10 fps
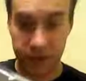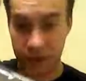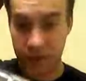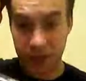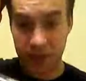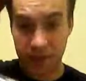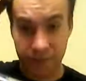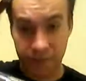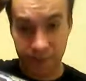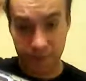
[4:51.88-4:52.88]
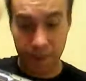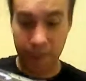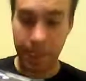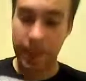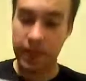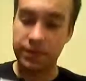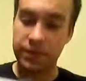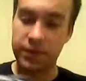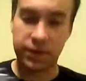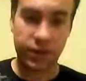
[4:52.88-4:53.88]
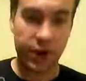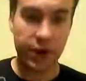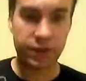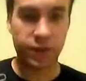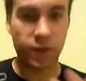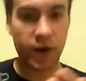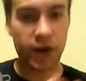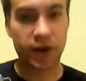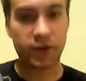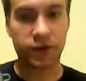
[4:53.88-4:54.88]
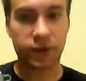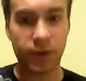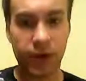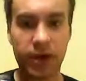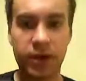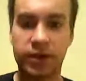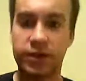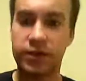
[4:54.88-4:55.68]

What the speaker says: slipping if your hands are wet, sweaty,